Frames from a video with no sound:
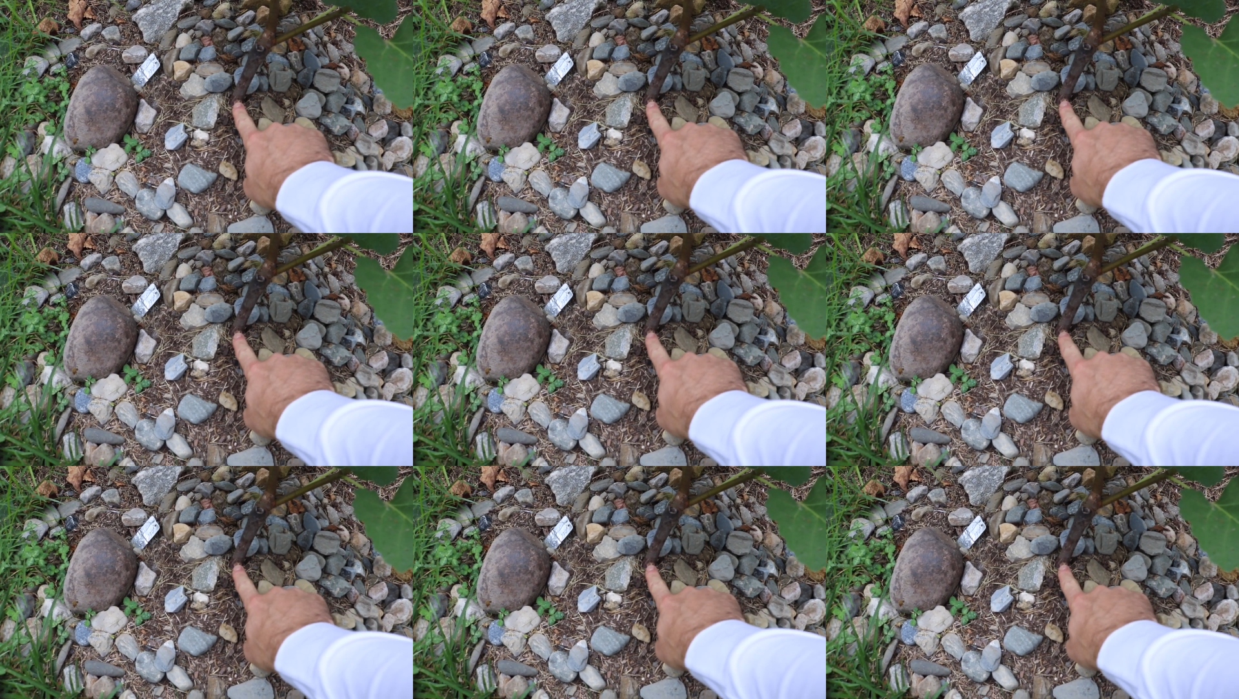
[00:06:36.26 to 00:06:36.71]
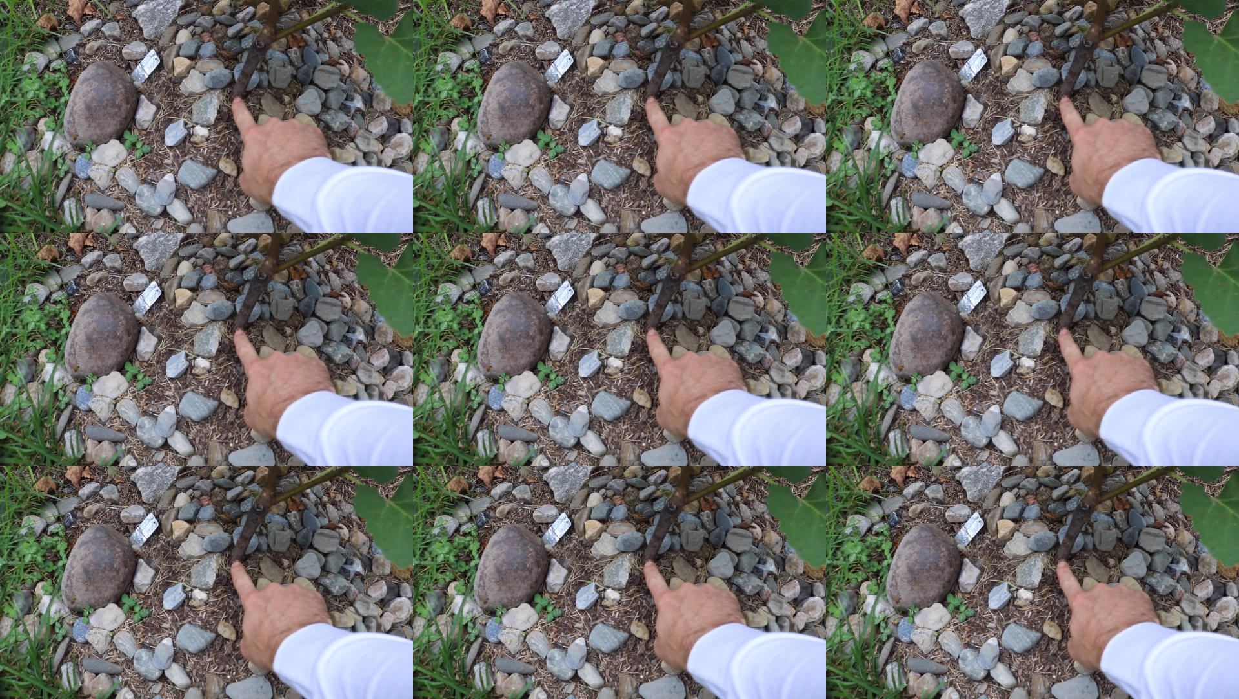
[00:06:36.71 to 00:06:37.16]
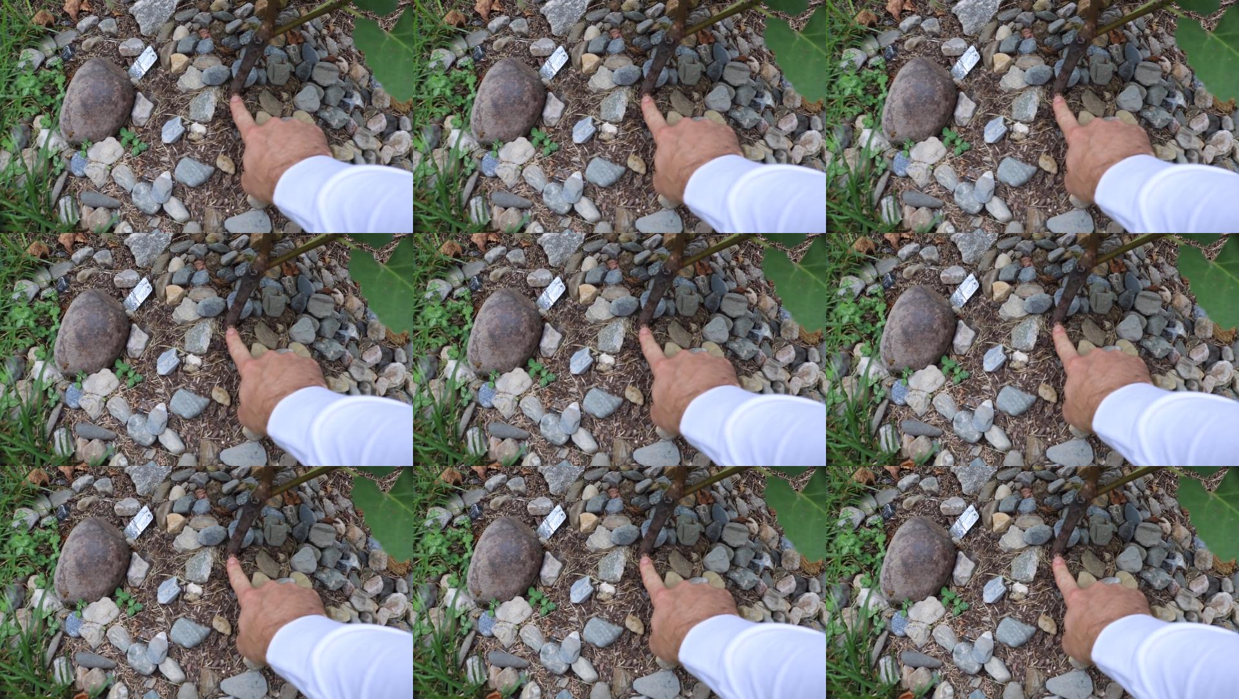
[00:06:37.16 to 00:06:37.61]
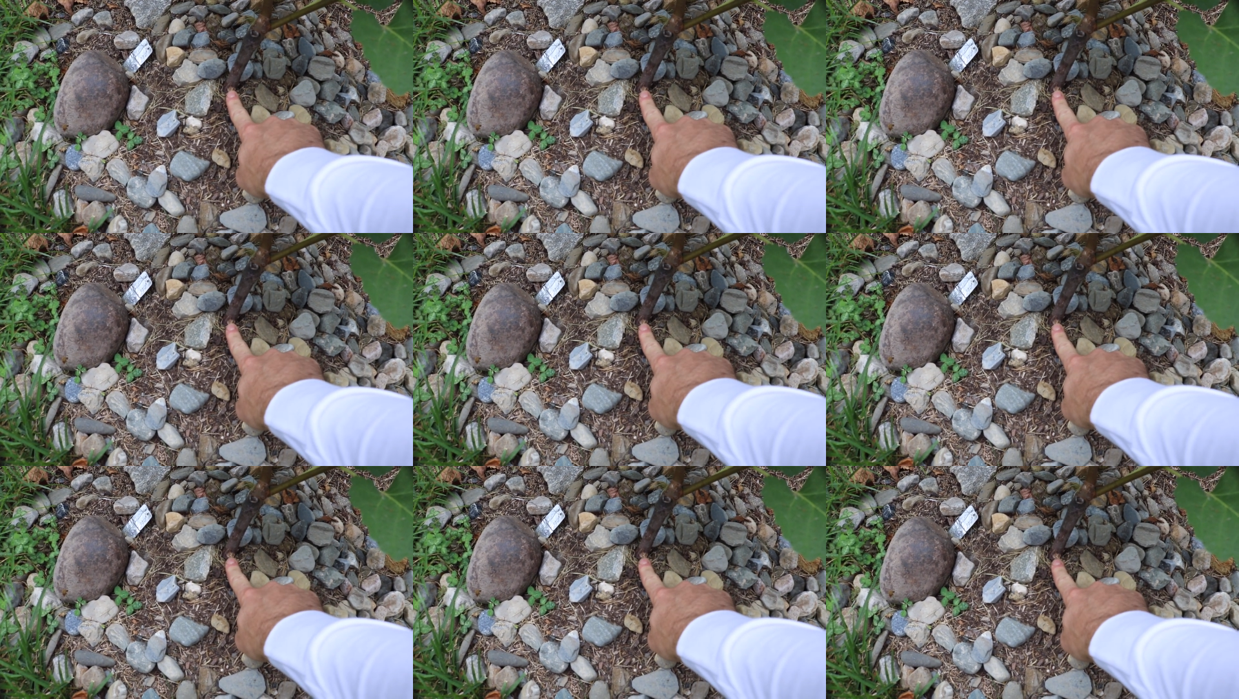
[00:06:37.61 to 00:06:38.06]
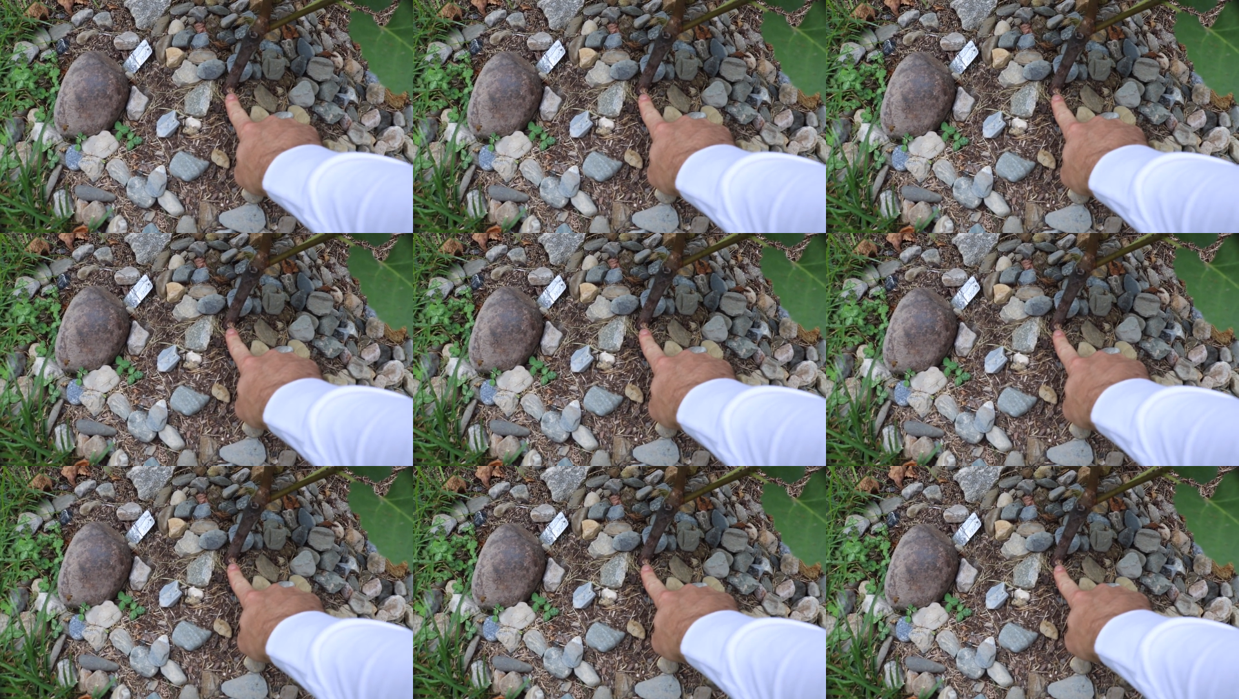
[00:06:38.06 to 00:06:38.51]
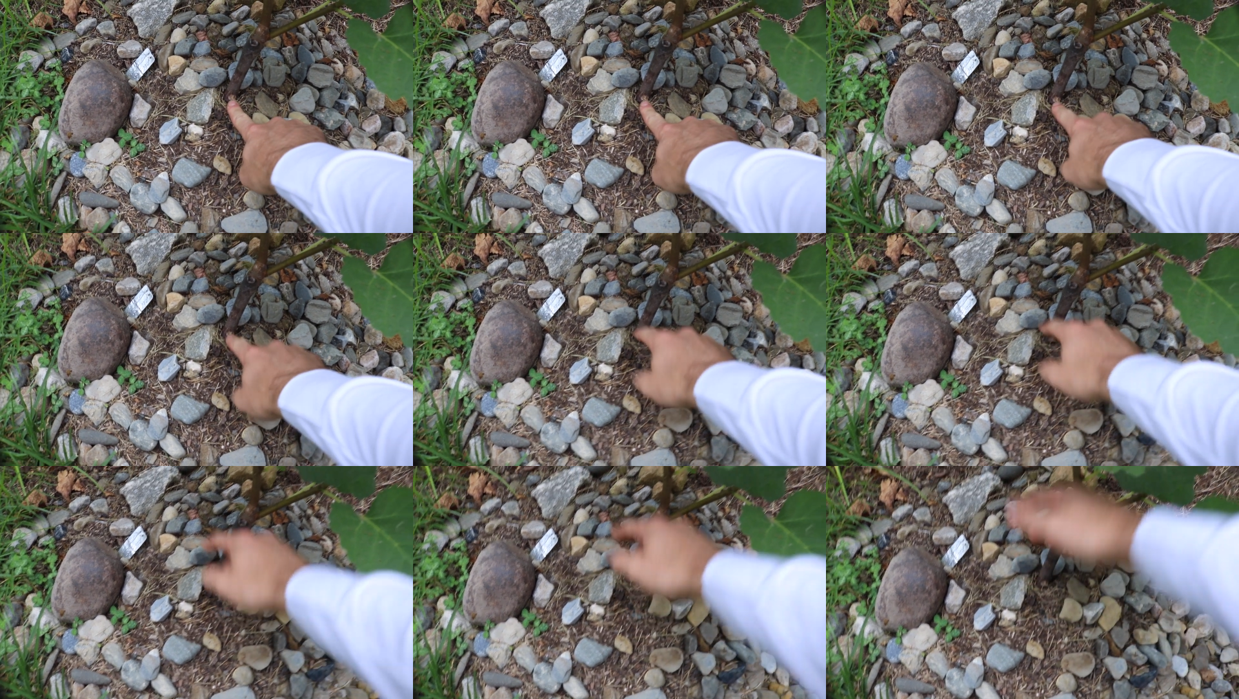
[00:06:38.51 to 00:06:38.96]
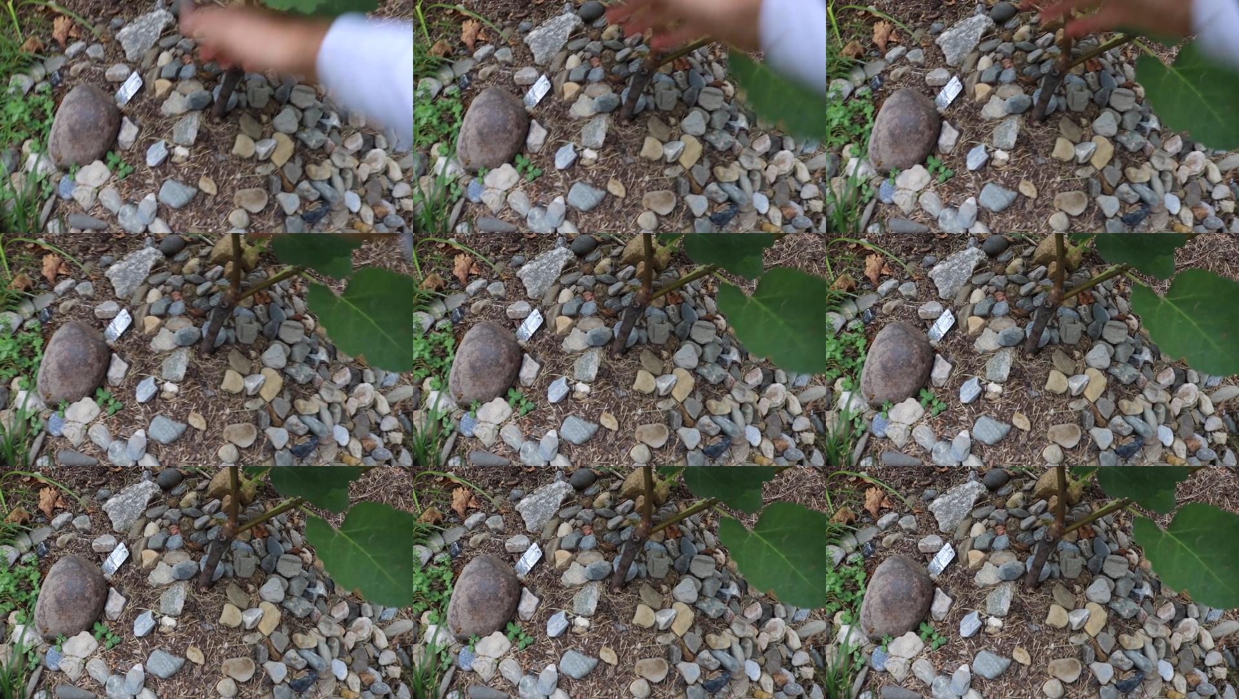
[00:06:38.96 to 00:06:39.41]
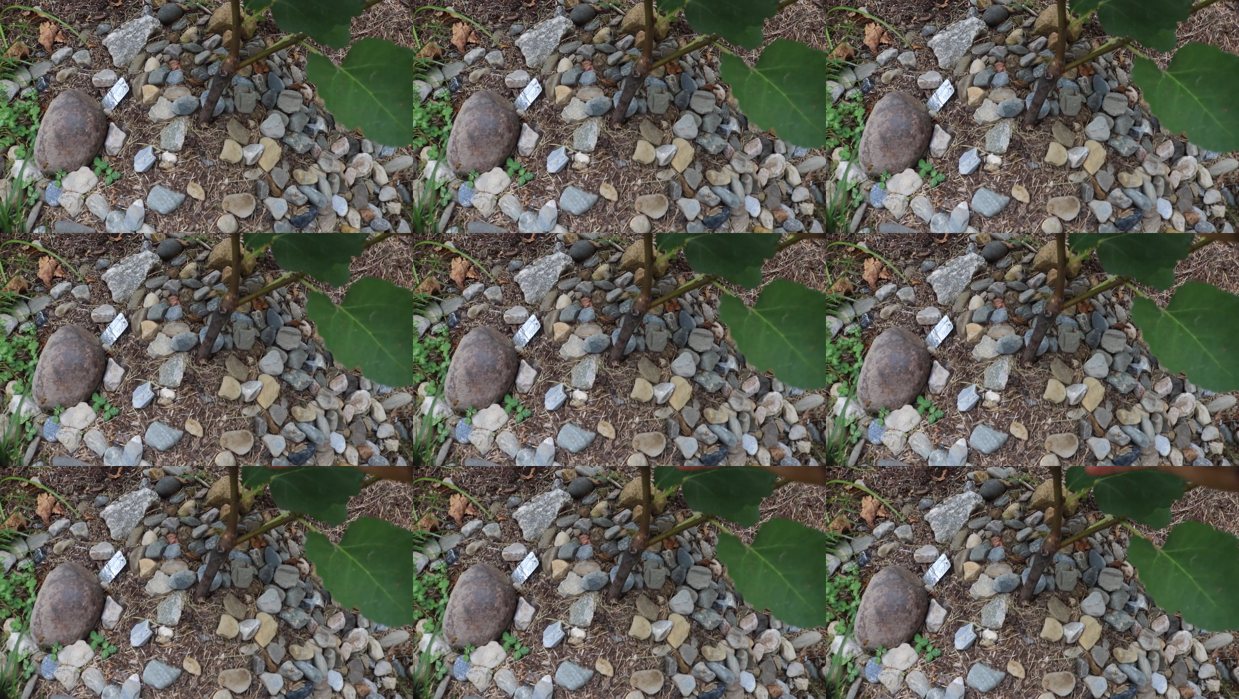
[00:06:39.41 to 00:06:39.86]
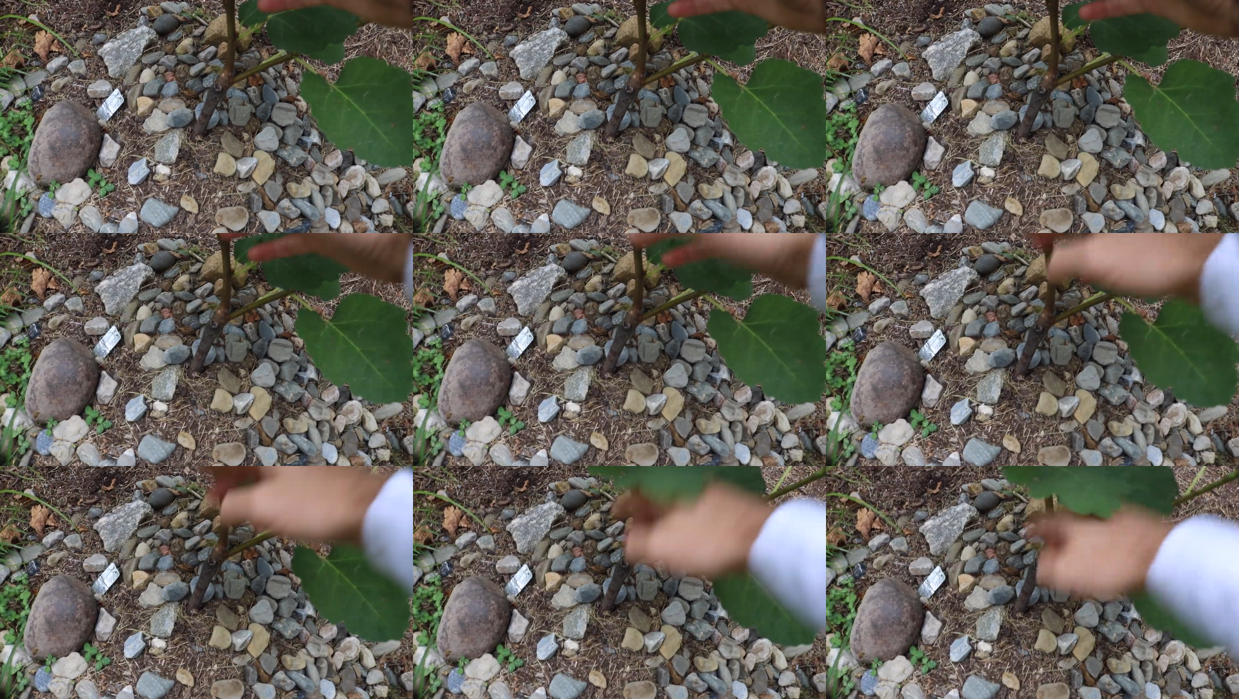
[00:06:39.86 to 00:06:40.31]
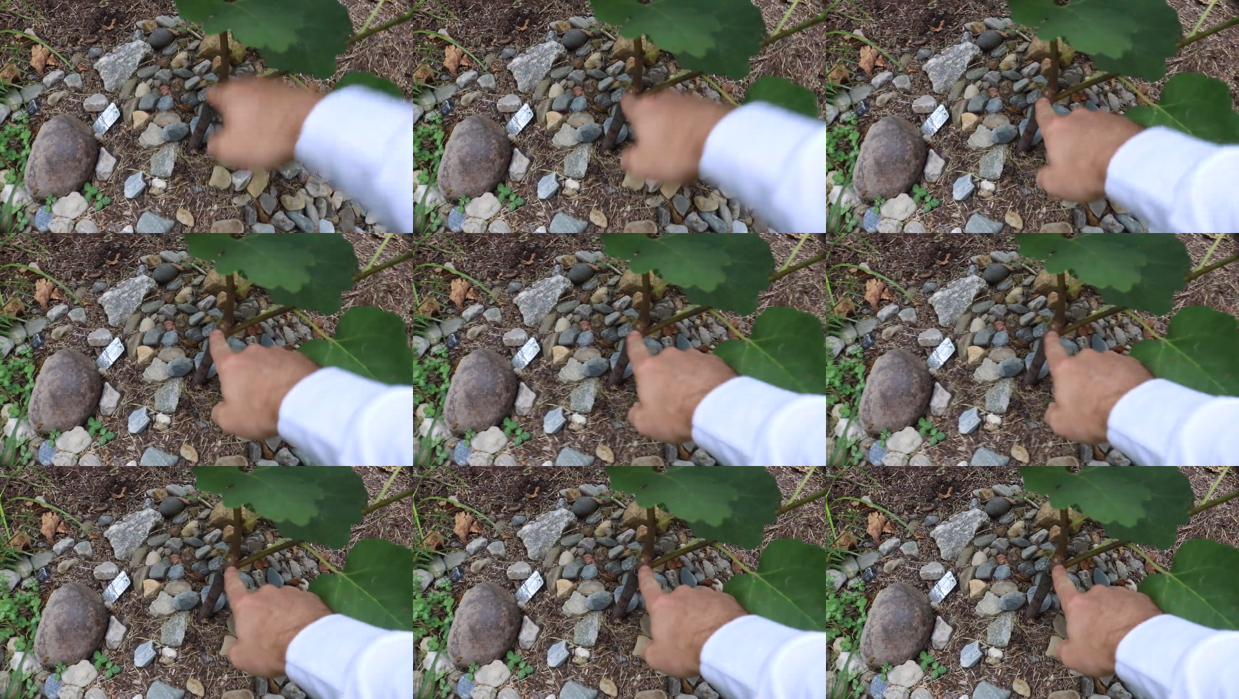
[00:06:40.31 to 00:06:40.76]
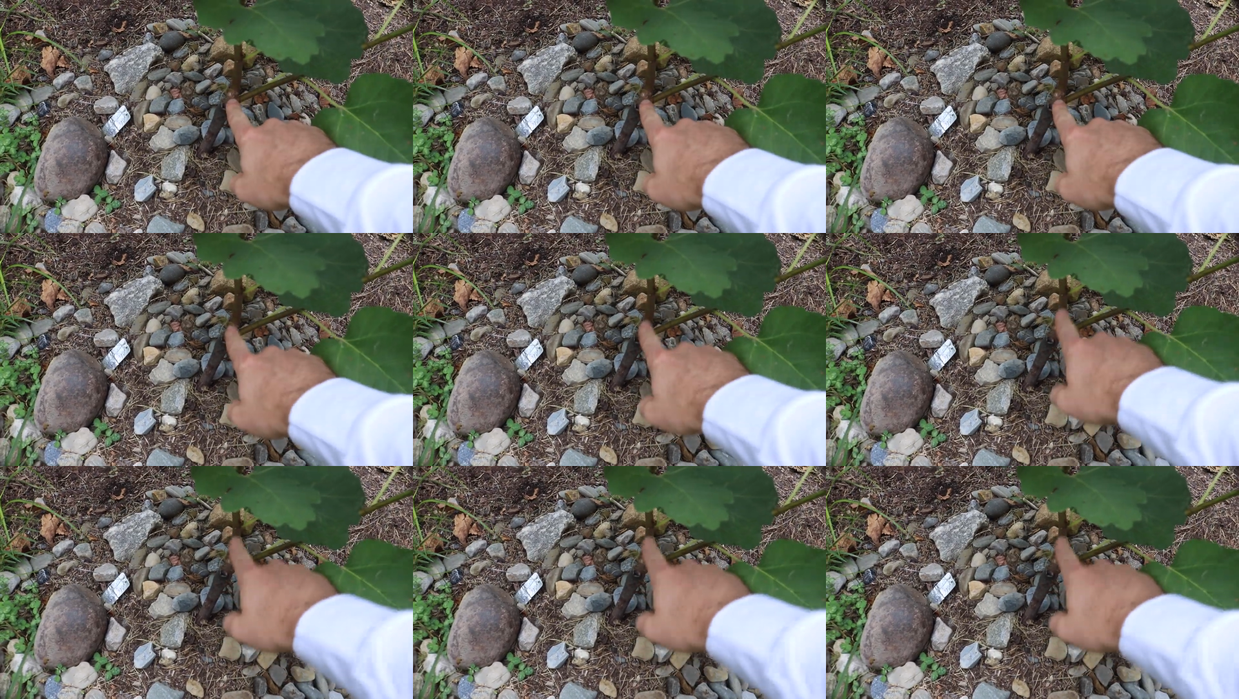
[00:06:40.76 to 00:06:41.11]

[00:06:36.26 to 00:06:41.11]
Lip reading: (no speaker visible)